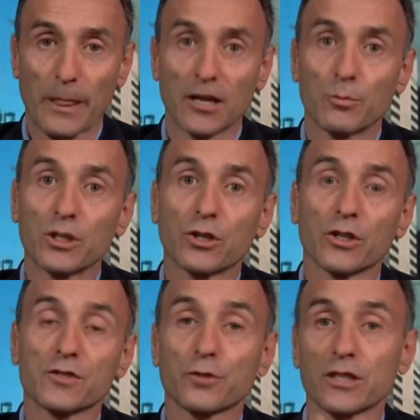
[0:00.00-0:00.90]

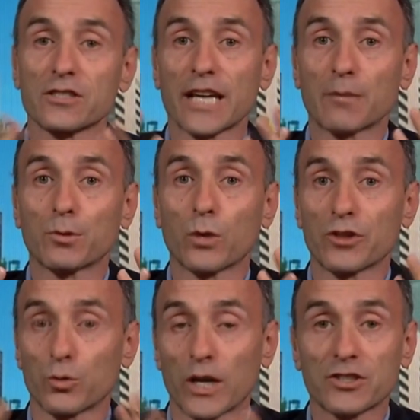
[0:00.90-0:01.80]
Because, for example, when the
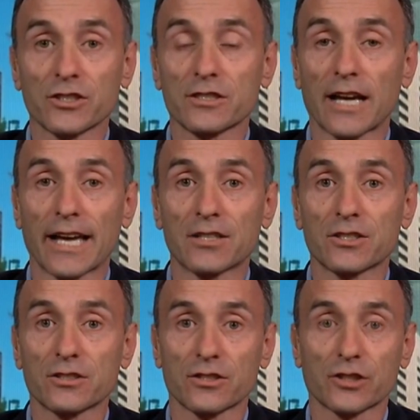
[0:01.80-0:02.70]
Russian
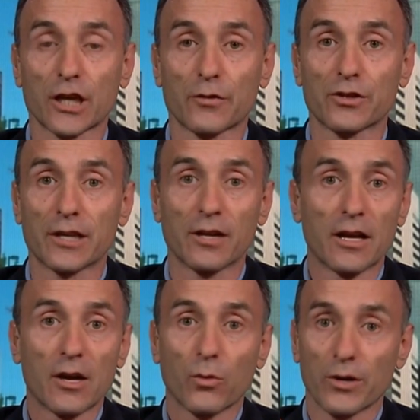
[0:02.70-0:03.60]
scientists discovered that
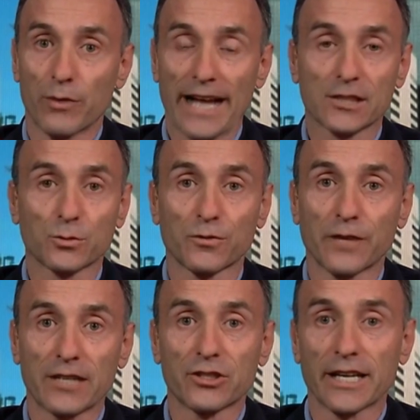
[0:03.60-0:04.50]
when rats were
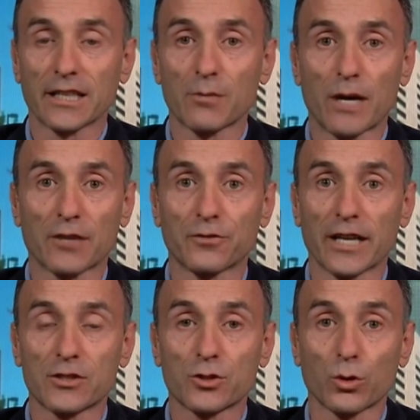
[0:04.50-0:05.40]
fed genetically modified
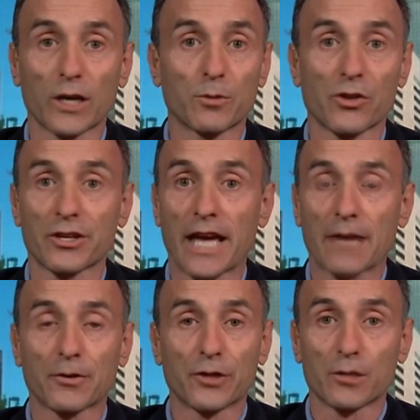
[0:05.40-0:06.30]
soy, more than half
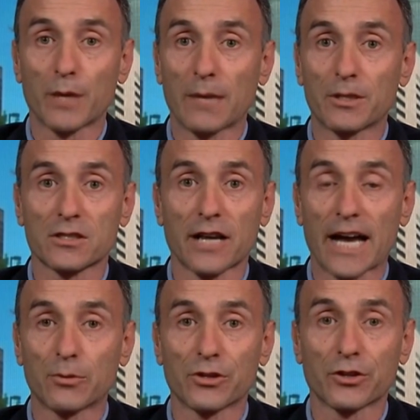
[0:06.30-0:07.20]
of their babies died
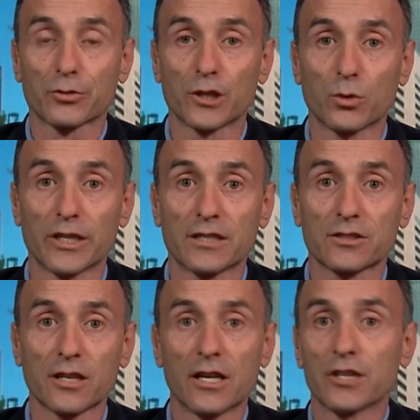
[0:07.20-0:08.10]
within three weeks,
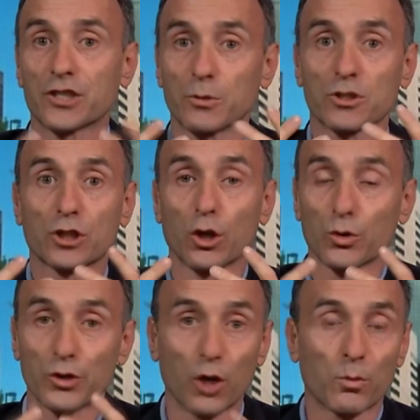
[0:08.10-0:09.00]
she was told
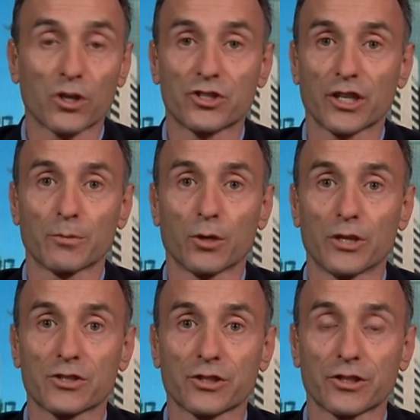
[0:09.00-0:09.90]
no more GMO
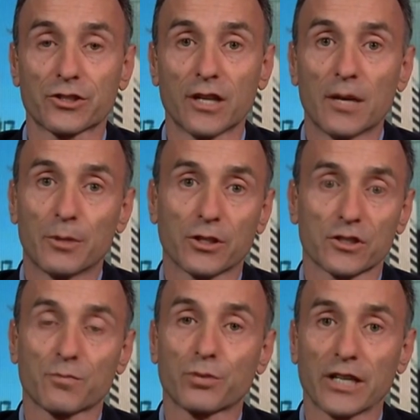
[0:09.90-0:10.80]
research because
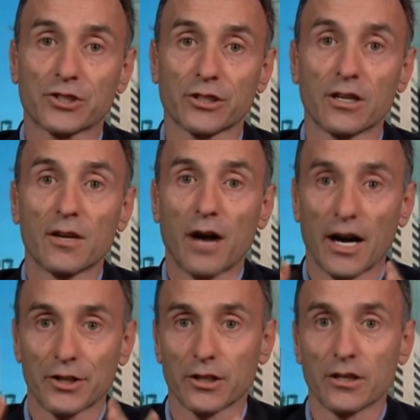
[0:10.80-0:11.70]
of pressure on
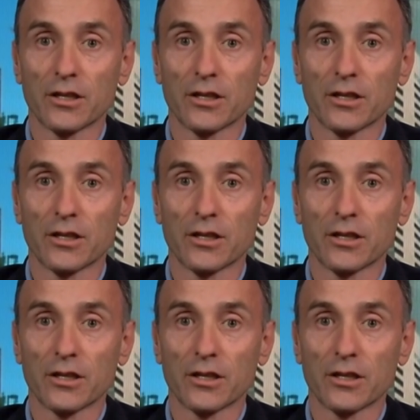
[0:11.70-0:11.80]
her